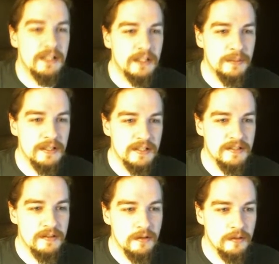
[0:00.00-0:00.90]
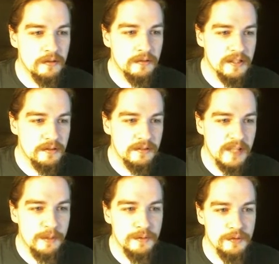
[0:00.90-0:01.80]
It could be nice little
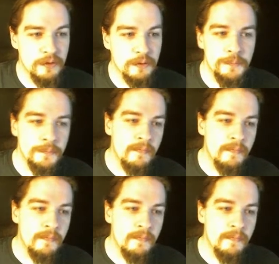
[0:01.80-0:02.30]
damage boost for you.